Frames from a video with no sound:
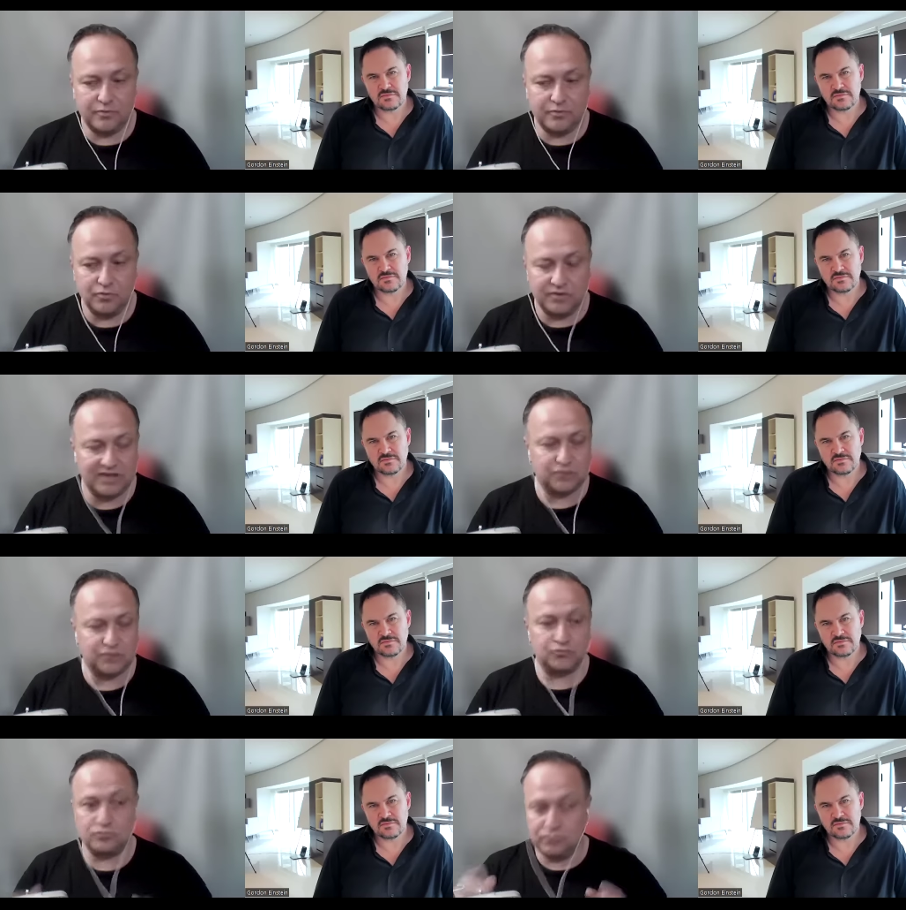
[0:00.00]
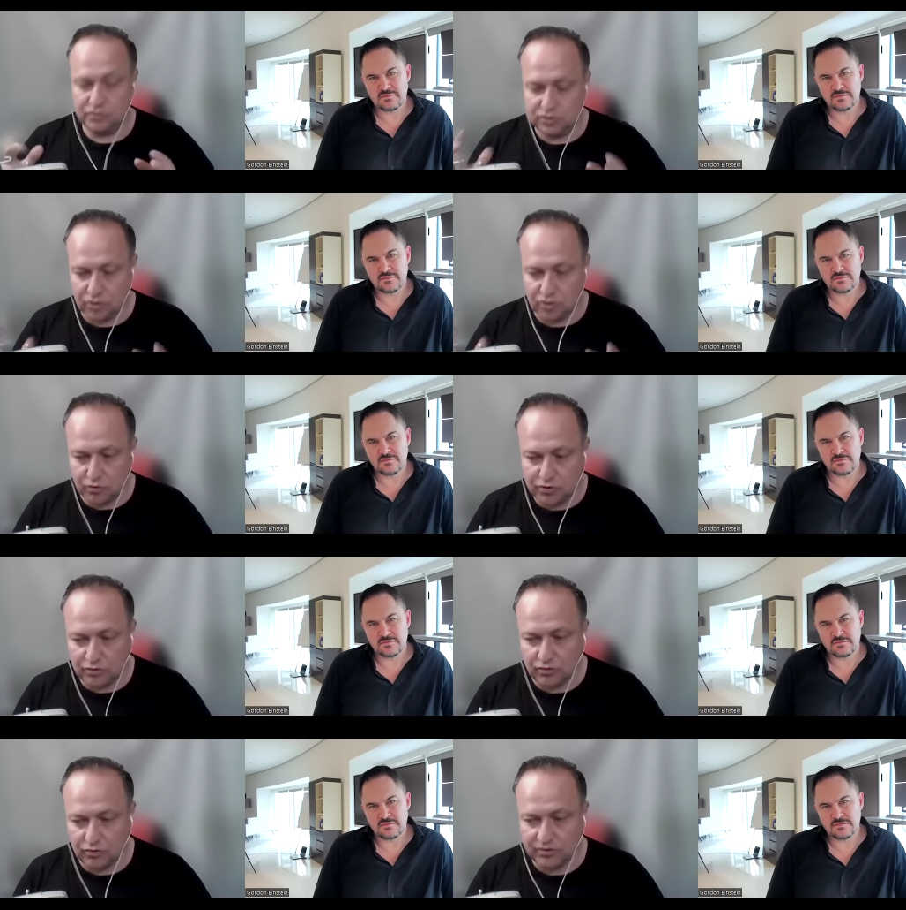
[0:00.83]
Speaker 1: you need to know
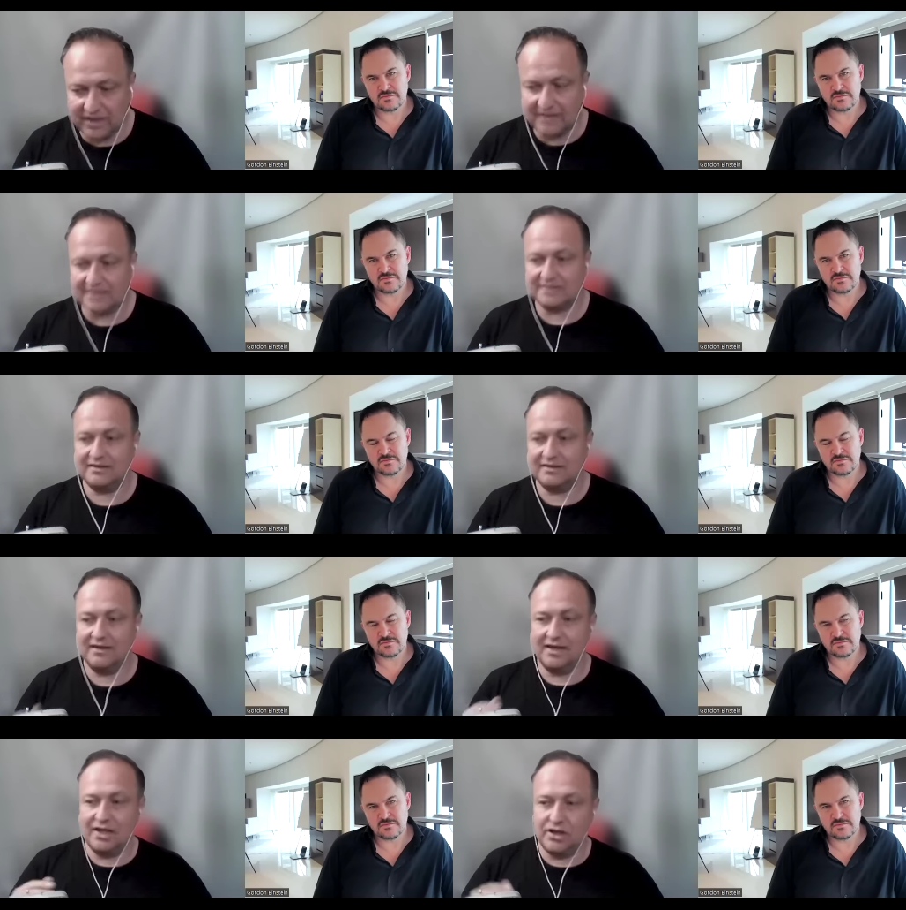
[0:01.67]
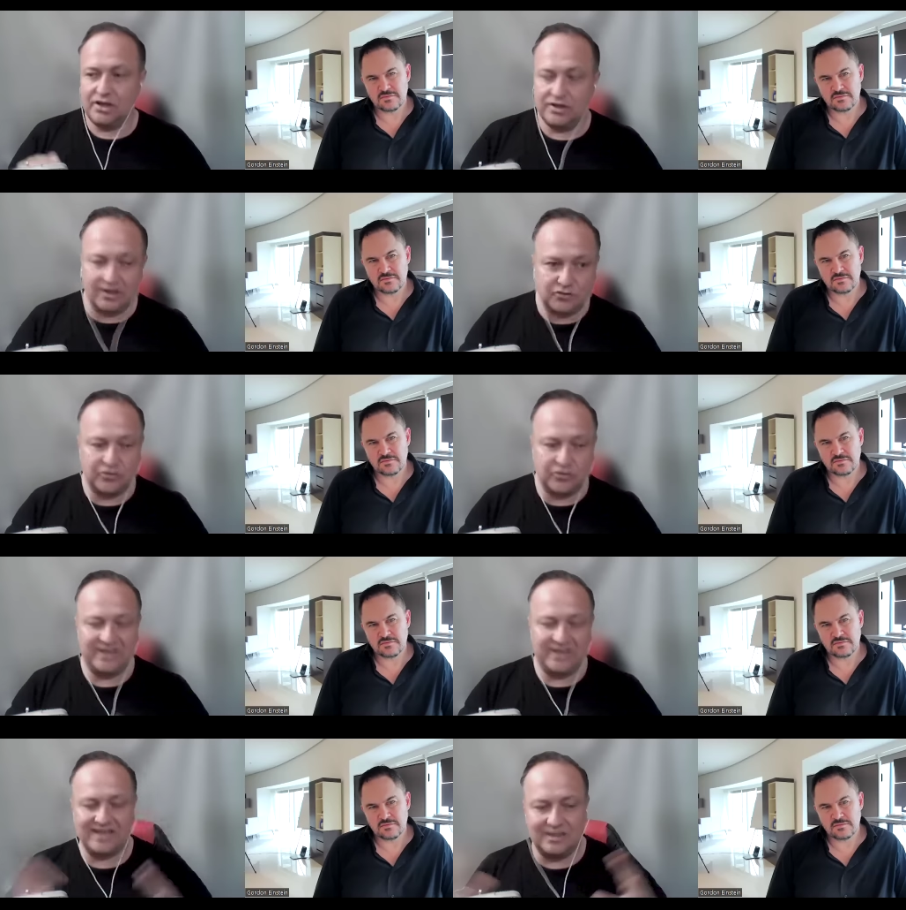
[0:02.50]
your audience the
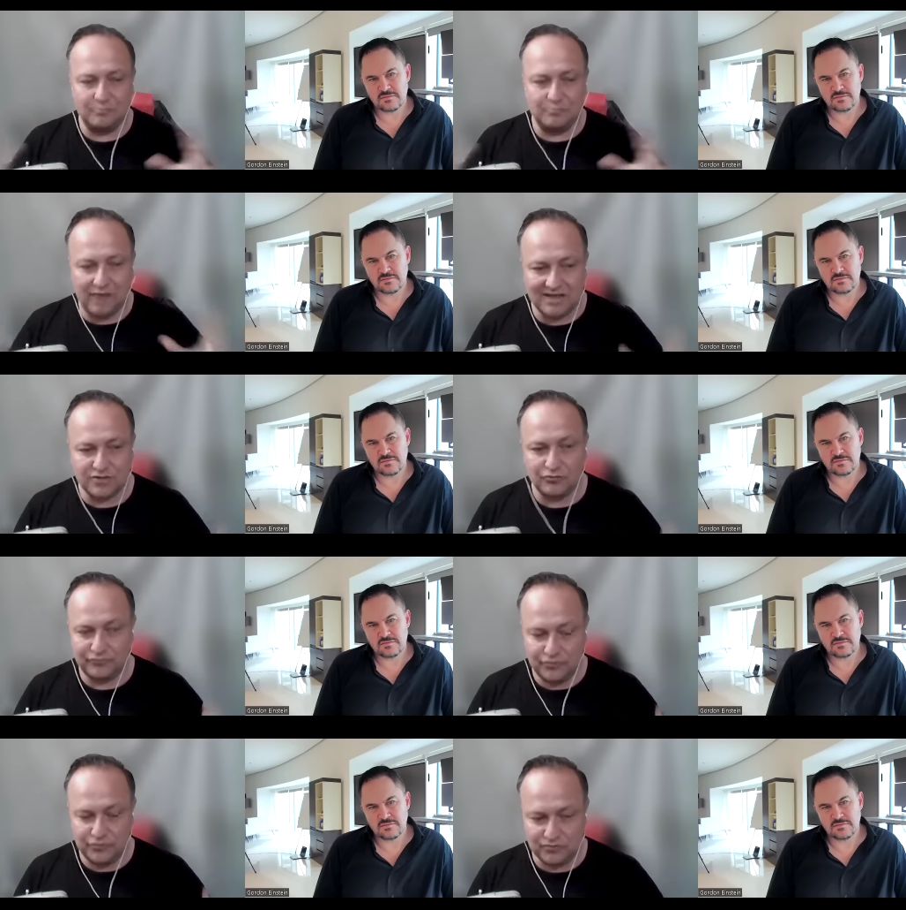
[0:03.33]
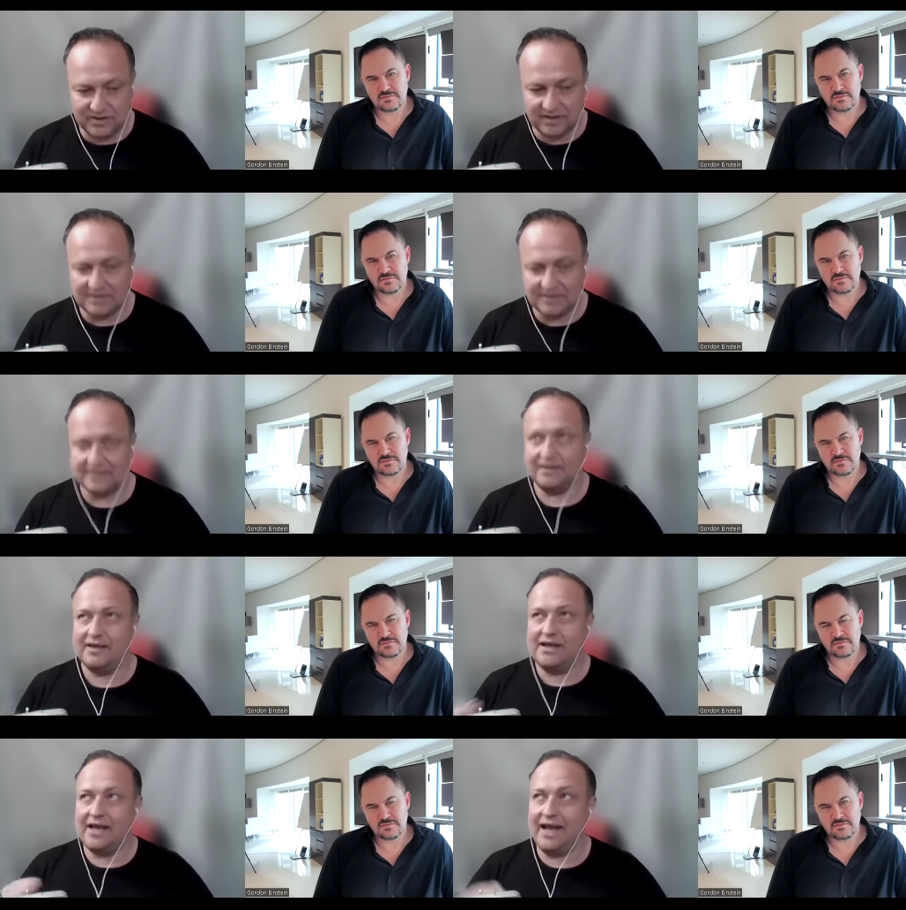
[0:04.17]
critical mass of users
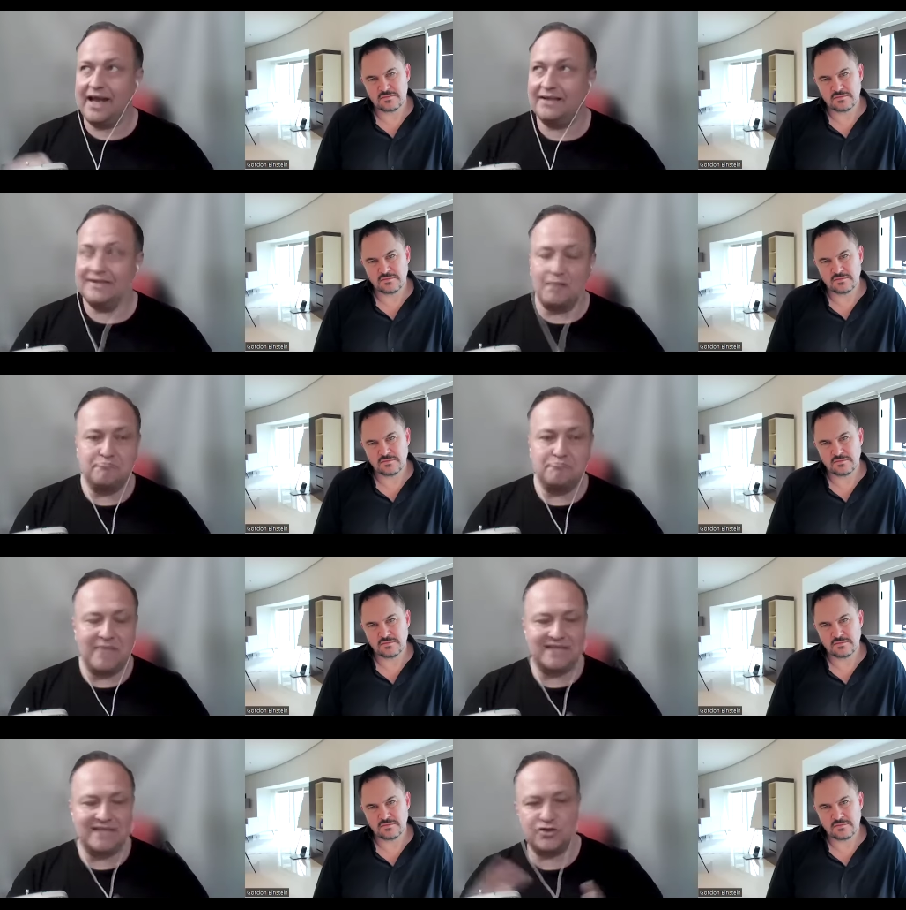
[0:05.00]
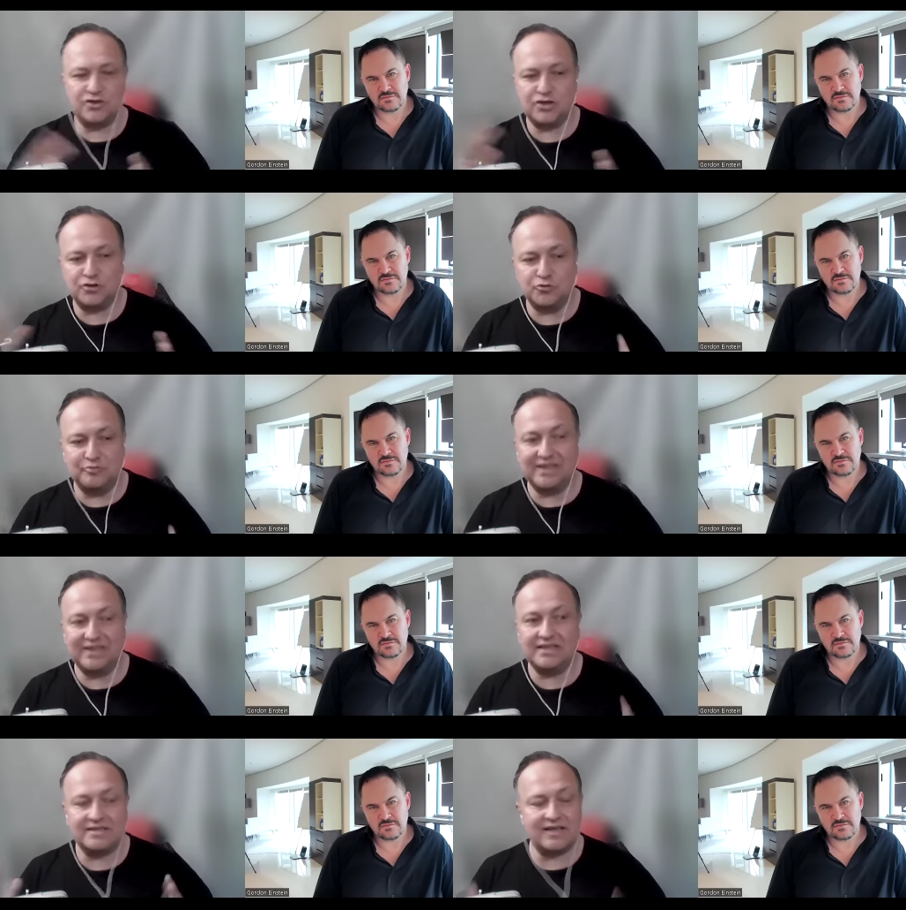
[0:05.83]
and the messages to
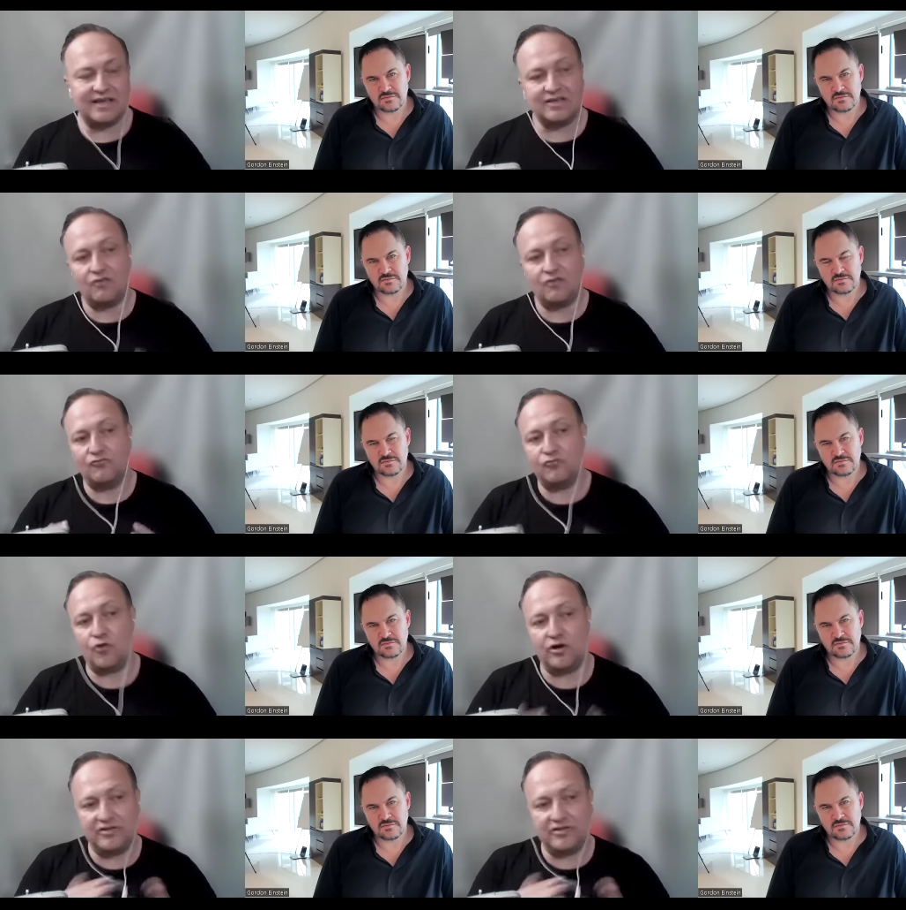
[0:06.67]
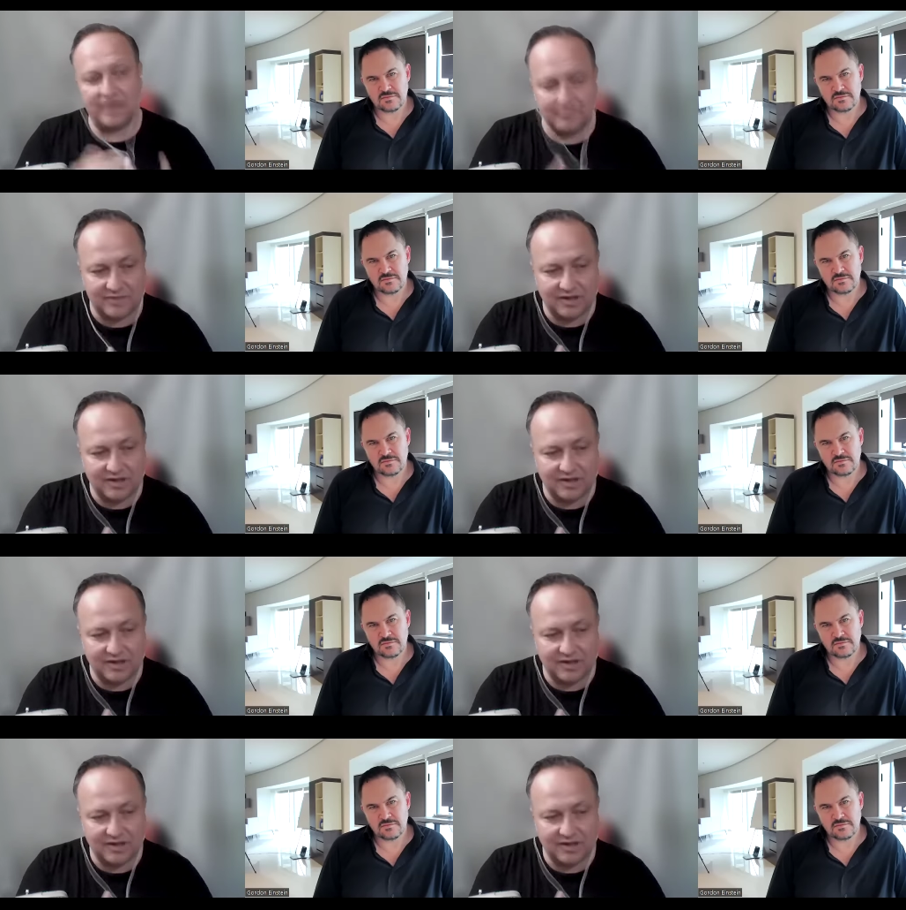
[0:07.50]
be designed for them